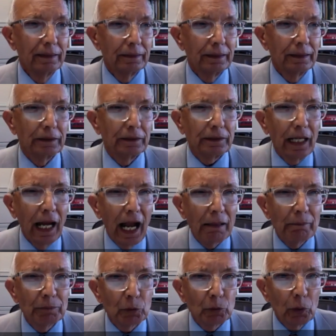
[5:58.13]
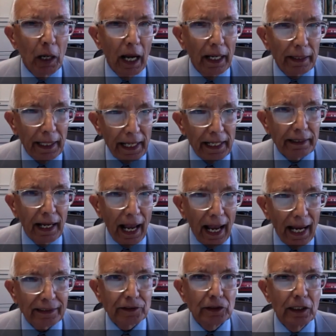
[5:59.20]
the time to take
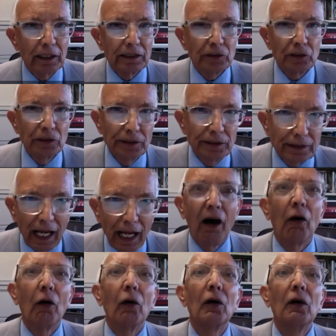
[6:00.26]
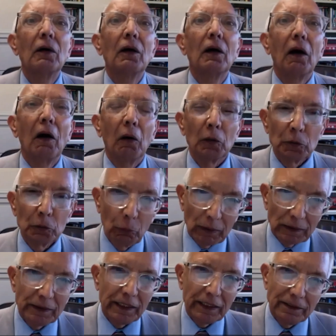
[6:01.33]
action is now on
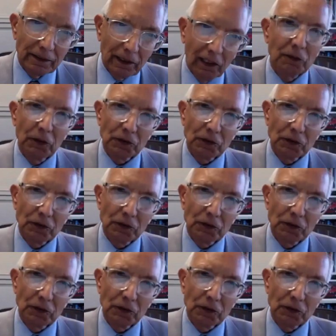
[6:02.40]
23rd